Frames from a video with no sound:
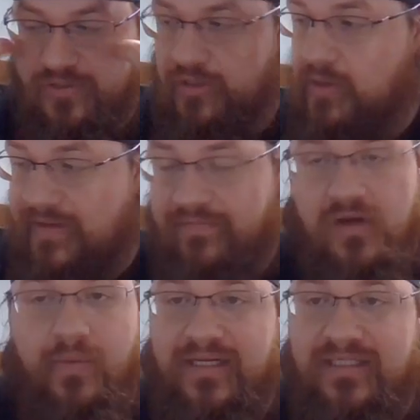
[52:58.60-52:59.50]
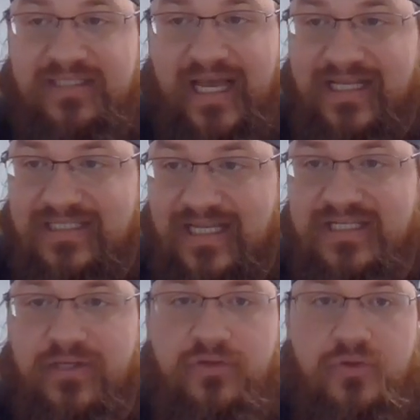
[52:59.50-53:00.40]
you don't even know what it says
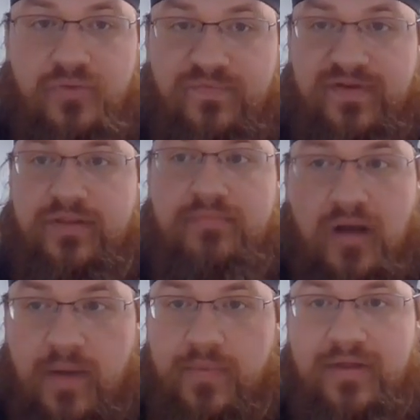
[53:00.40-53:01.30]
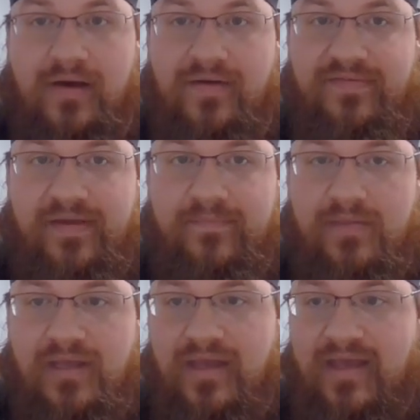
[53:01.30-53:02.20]
until you fill the mug up with coffee
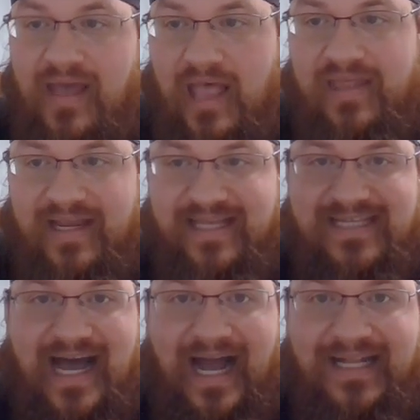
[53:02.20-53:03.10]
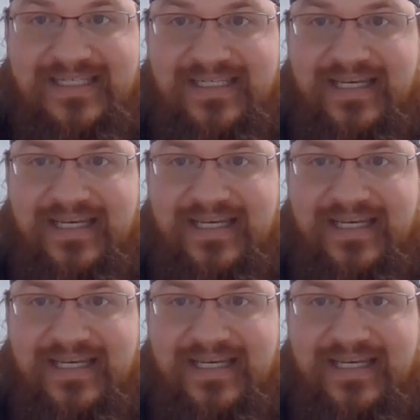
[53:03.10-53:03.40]
and then it gets hot